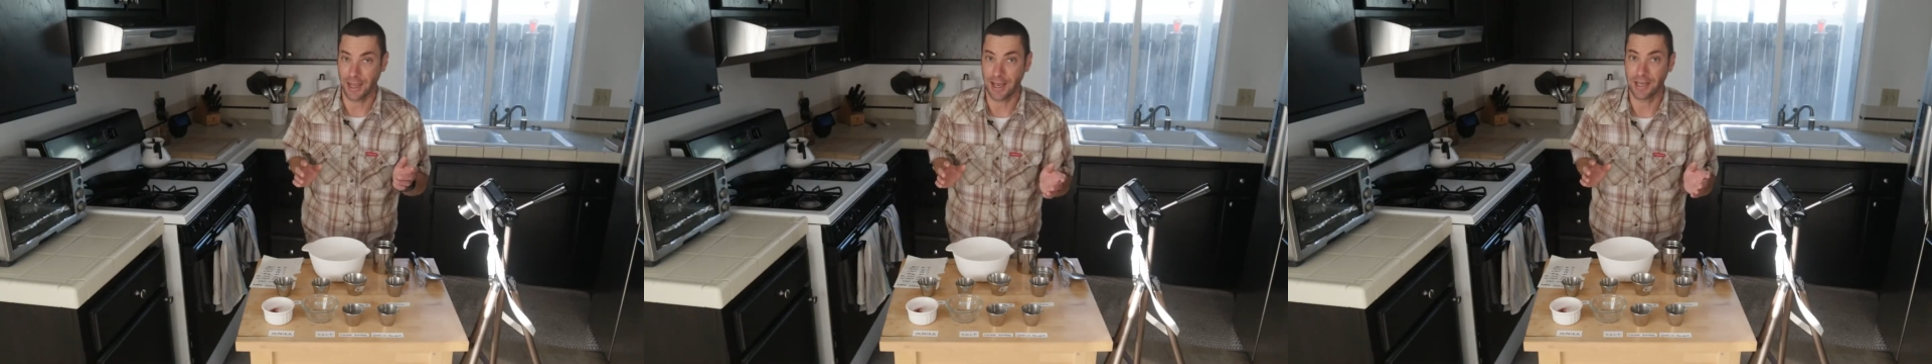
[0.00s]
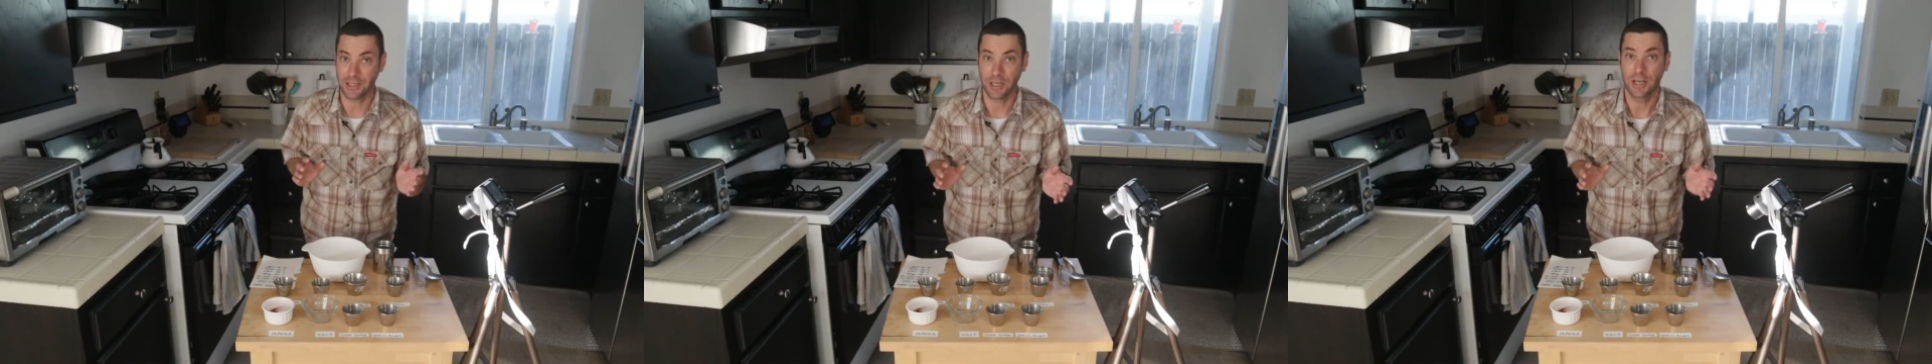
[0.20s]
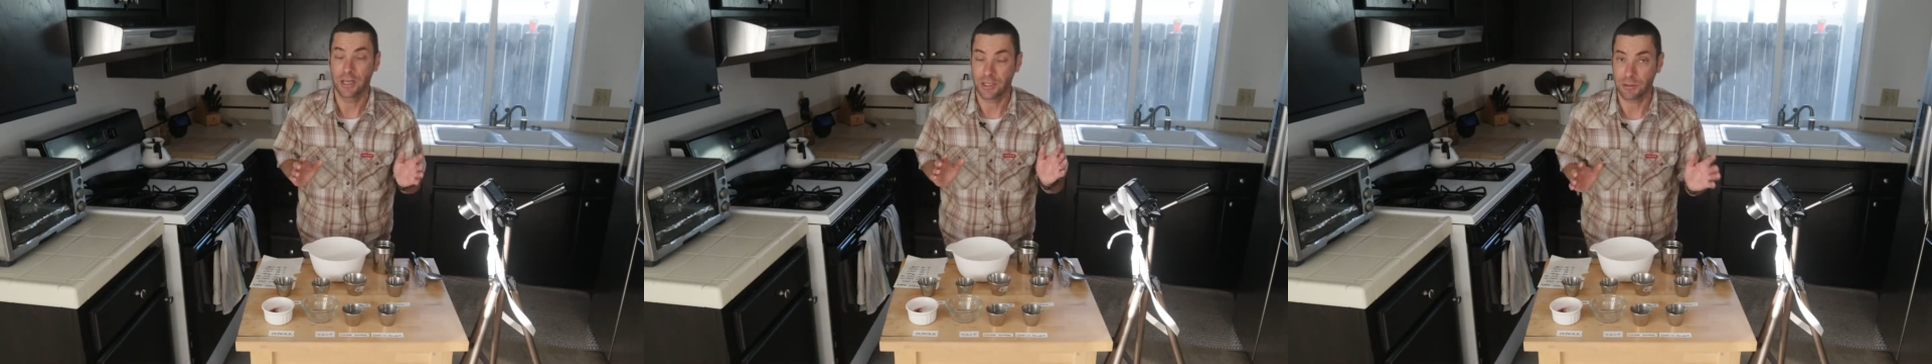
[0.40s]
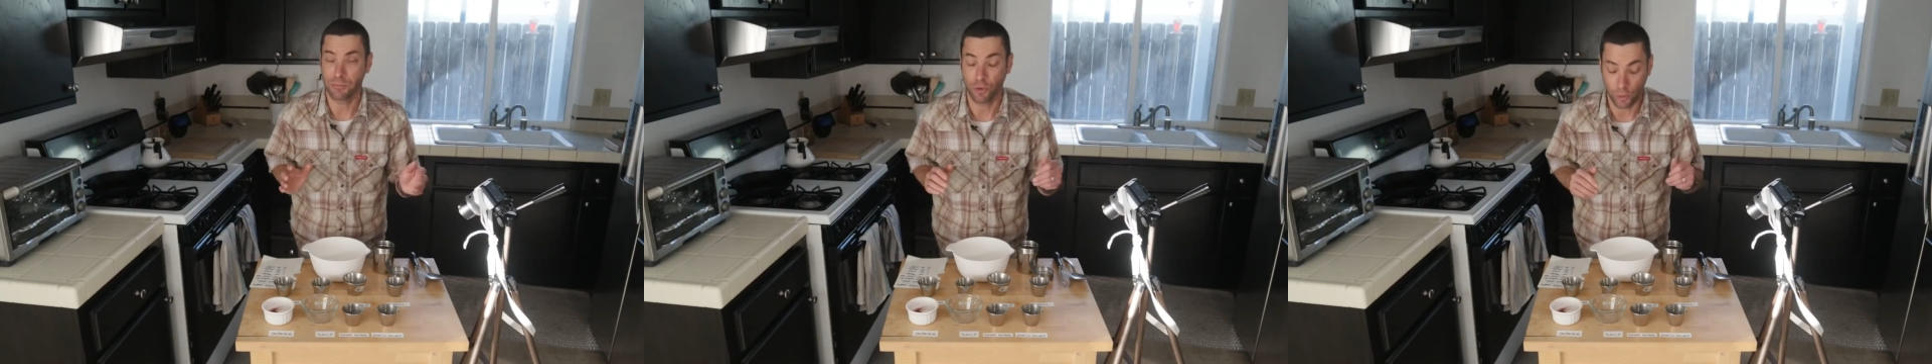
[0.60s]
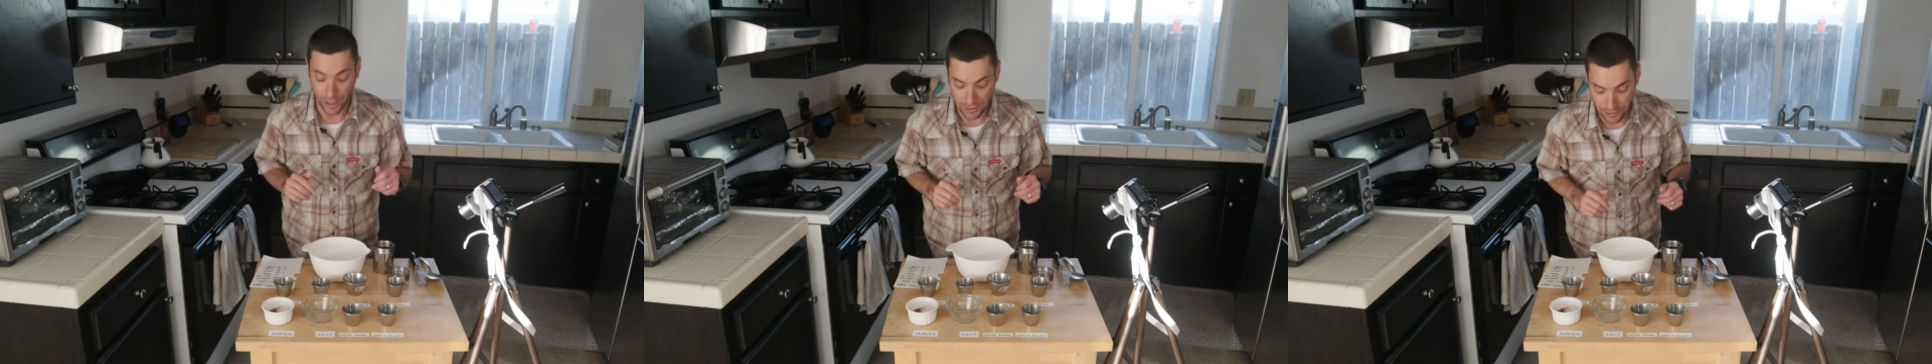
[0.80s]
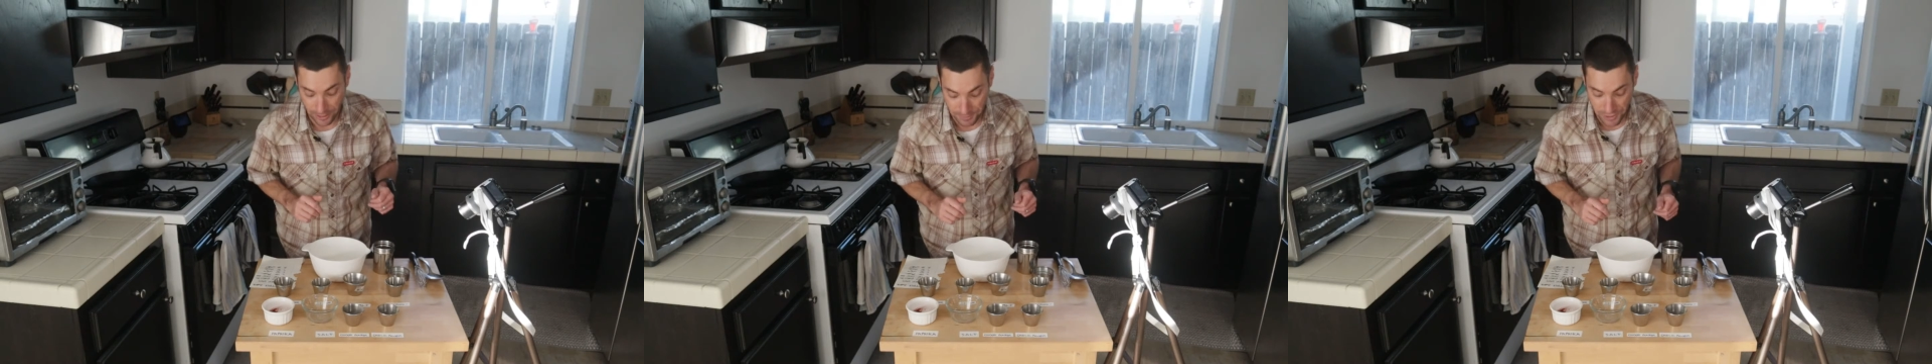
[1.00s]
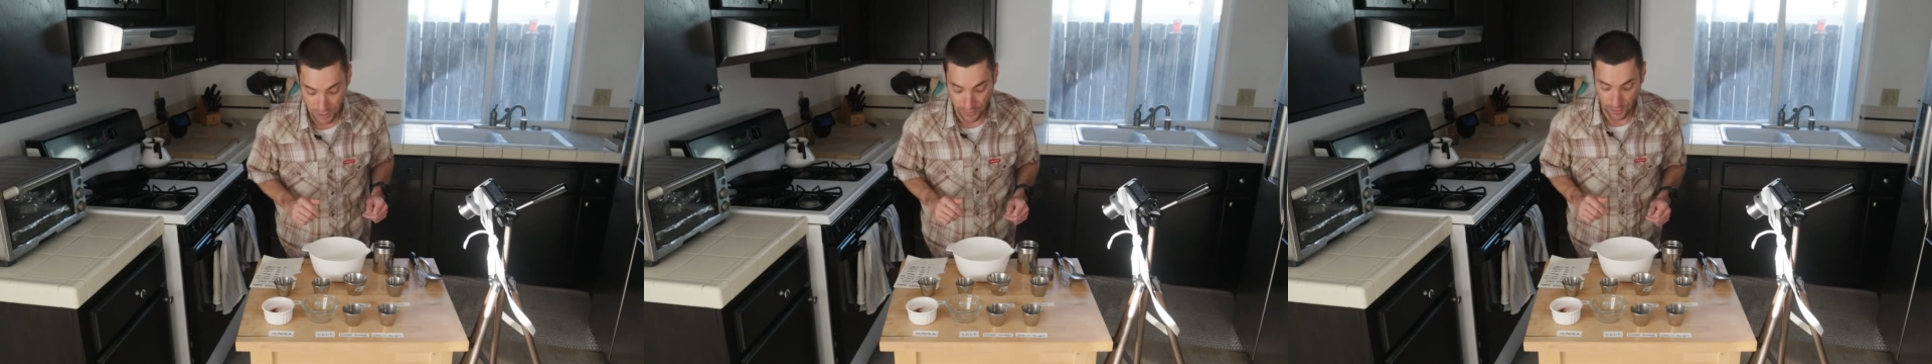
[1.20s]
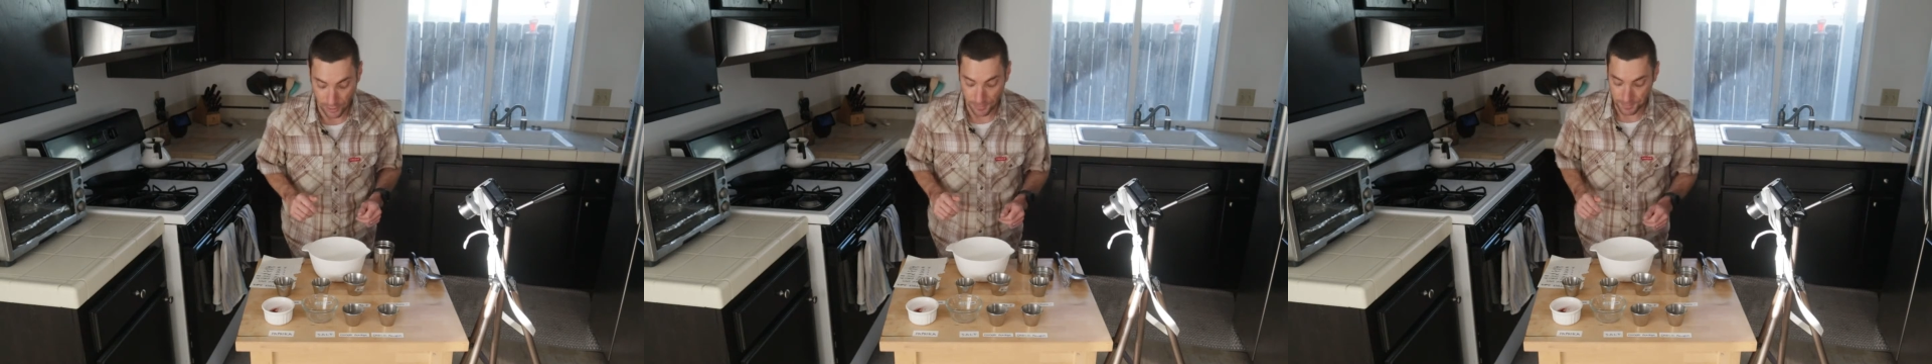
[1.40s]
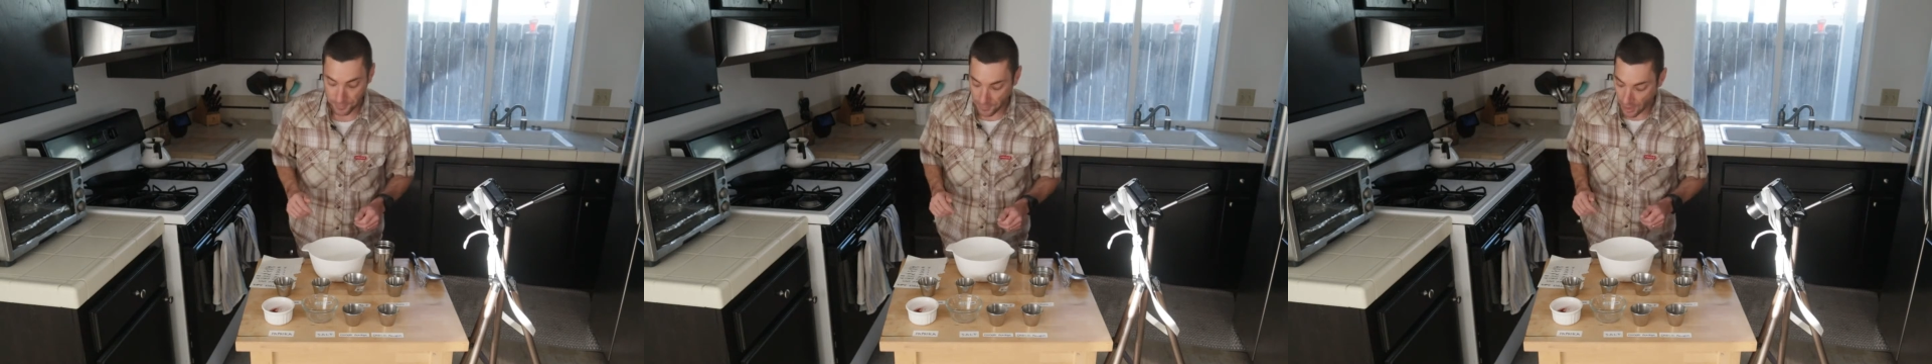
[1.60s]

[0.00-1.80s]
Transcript: has some great tips in there.